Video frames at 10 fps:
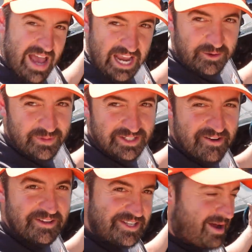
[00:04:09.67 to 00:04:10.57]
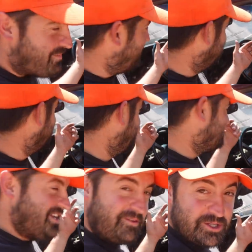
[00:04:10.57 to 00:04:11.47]
vacuumed enough. It's not perfect, but
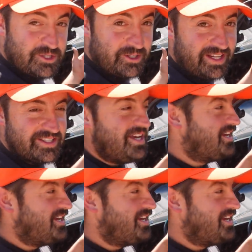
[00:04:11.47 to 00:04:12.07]
it's good enough to show you guys.